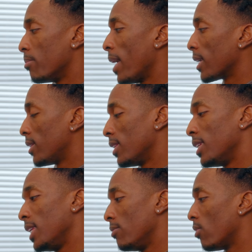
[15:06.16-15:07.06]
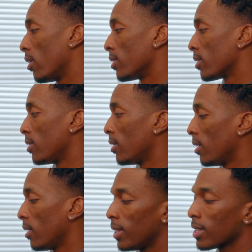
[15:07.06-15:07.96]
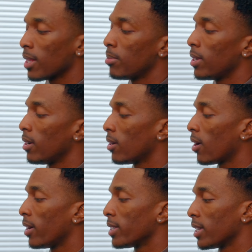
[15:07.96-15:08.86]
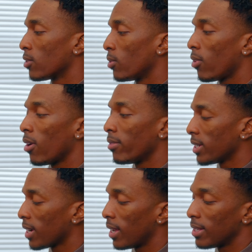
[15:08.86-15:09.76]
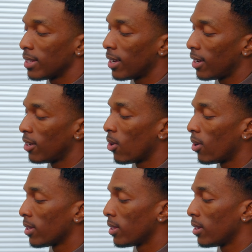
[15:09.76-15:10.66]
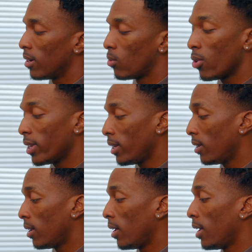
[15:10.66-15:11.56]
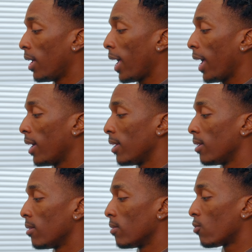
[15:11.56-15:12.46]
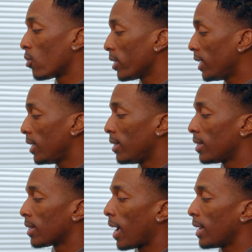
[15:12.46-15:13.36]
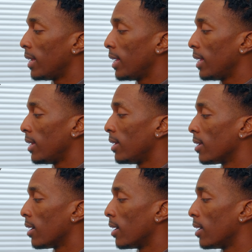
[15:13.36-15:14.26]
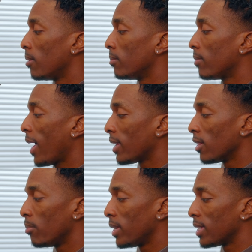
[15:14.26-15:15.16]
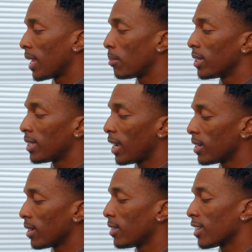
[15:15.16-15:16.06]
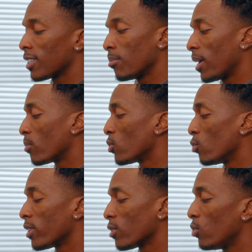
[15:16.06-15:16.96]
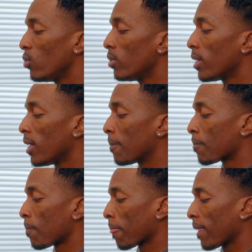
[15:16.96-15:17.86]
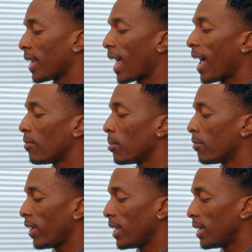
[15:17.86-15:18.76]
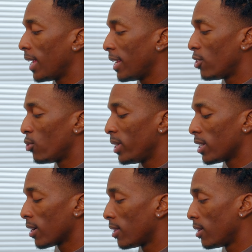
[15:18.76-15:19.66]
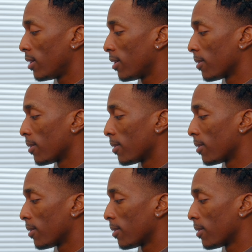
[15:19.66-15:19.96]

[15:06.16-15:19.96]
back to the default. These clips here are just revolving shots done on the Ronin. And for these, I did add a little bit of stabilization just to make them super smooth. And I have them fading into each other.